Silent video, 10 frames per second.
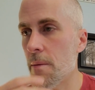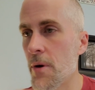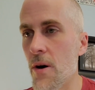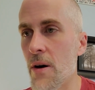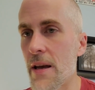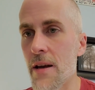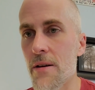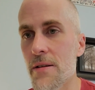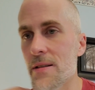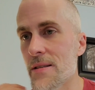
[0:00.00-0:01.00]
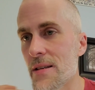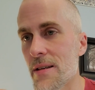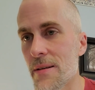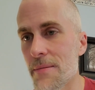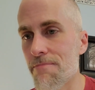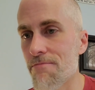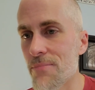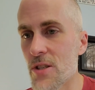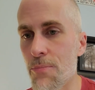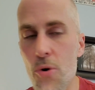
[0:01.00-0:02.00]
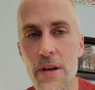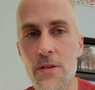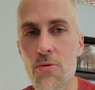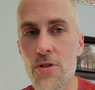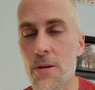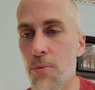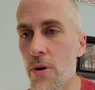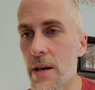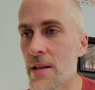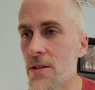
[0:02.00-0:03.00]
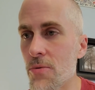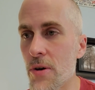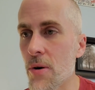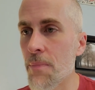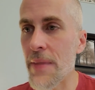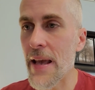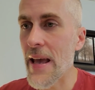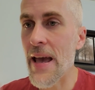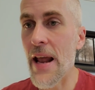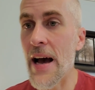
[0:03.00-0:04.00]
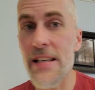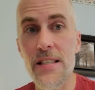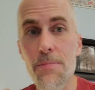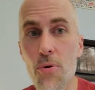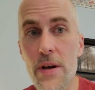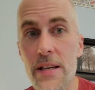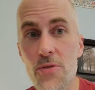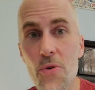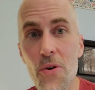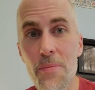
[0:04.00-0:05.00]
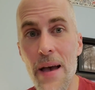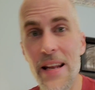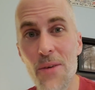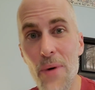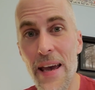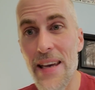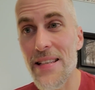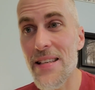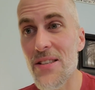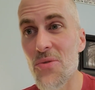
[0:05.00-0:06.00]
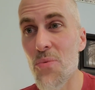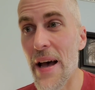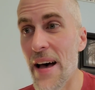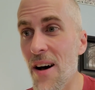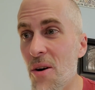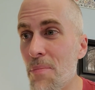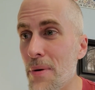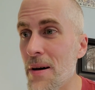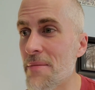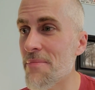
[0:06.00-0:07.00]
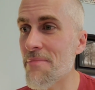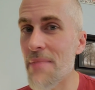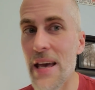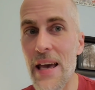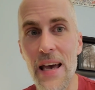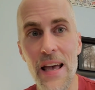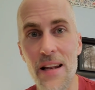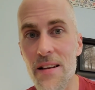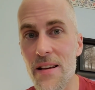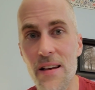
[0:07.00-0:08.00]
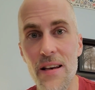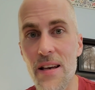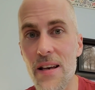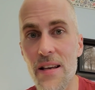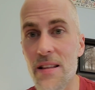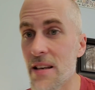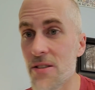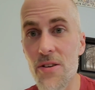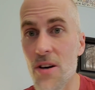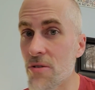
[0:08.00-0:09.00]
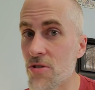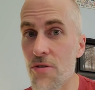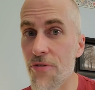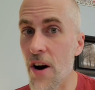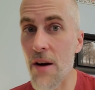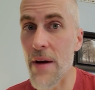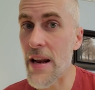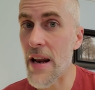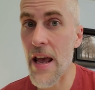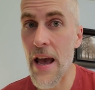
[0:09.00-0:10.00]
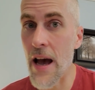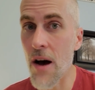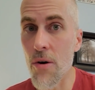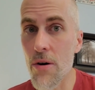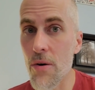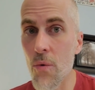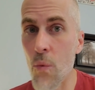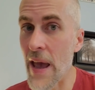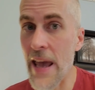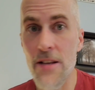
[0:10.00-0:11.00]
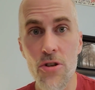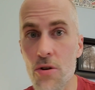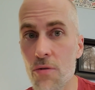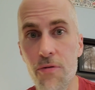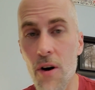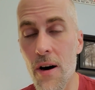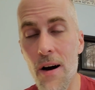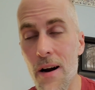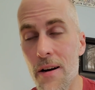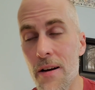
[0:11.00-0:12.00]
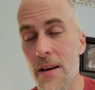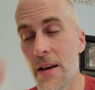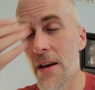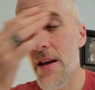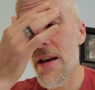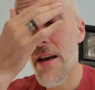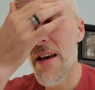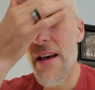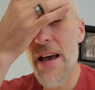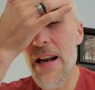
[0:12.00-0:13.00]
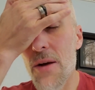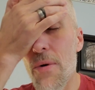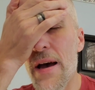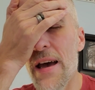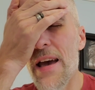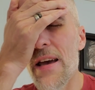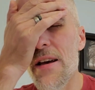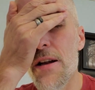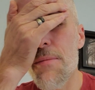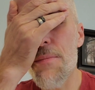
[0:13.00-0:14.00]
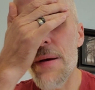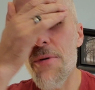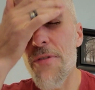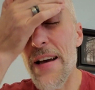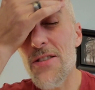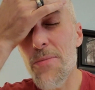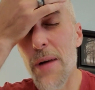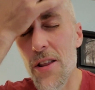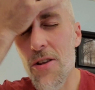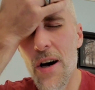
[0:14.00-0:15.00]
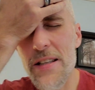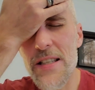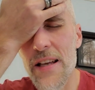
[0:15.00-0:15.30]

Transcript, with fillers: But all I hear is support Israel, support Israel. And I support Israel in many ways as well. But man, things are going too far right now. Way too far. Anyway, a number of people have asked for my thoughts